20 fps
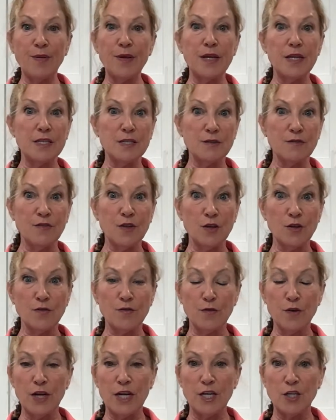please feel
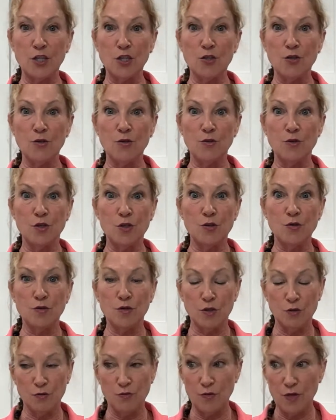free
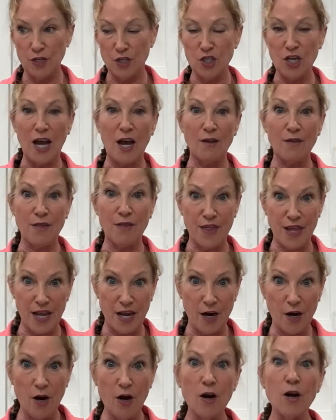to reach out
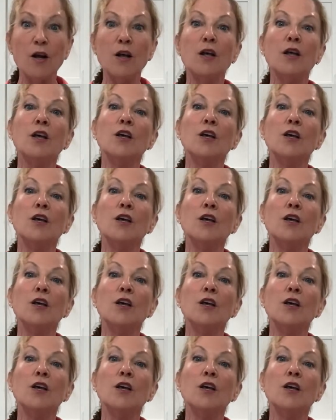there.